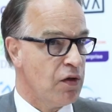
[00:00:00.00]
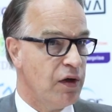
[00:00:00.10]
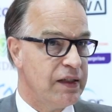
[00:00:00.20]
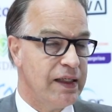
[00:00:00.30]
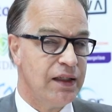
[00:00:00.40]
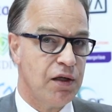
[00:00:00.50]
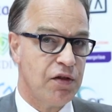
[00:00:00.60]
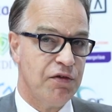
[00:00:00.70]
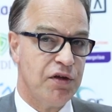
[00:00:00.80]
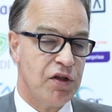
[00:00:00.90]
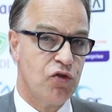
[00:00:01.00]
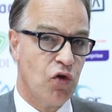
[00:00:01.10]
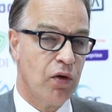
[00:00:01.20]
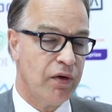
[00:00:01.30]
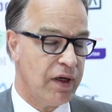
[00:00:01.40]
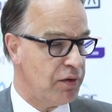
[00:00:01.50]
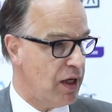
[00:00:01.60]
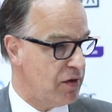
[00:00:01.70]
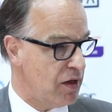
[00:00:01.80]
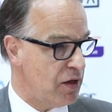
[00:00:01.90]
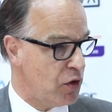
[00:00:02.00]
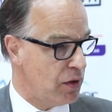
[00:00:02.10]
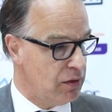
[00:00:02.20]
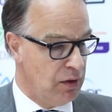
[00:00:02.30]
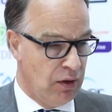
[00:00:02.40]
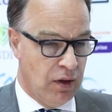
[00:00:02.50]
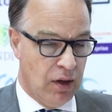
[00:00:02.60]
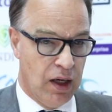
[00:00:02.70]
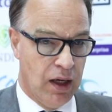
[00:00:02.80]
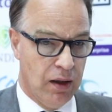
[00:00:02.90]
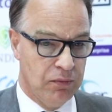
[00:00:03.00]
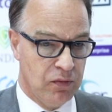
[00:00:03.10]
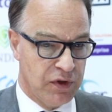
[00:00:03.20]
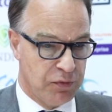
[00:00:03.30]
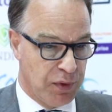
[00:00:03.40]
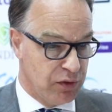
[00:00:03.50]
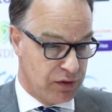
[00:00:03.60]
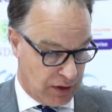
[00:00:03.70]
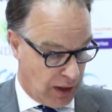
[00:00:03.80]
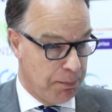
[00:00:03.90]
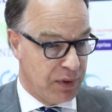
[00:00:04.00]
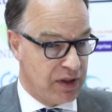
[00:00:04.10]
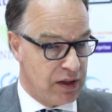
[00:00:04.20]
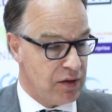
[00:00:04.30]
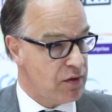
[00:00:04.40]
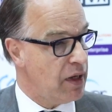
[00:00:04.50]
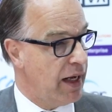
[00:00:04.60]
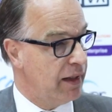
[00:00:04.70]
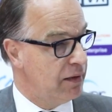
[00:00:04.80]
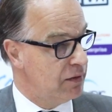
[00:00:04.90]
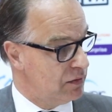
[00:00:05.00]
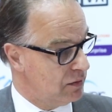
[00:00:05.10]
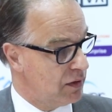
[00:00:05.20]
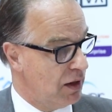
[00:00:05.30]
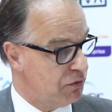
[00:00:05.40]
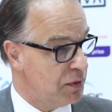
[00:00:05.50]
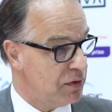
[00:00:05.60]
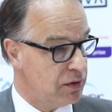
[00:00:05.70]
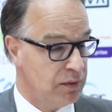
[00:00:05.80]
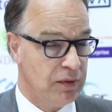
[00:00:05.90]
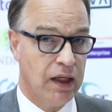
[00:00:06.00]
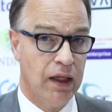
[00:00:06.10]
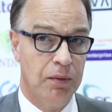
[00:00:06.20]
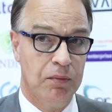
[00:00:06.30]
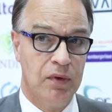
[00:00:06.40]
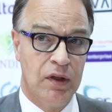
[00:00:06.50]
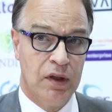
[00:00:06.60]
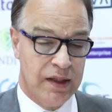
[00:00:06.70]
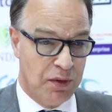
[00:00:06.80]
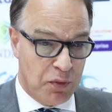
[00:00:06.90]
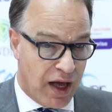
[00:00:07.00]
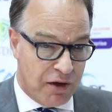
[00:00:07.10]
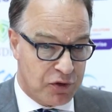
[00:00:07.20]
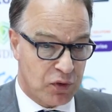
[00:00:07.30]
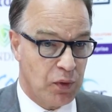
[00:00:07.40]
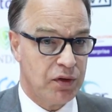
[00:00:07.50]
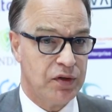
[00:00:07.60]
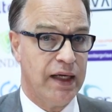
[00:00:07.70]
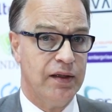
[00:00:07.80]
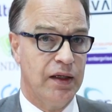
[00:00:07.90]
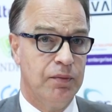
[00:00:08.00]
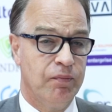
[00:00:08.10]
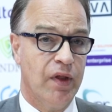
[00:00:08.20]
So I think there's a very strong realization with both the companies and government that we have to work together.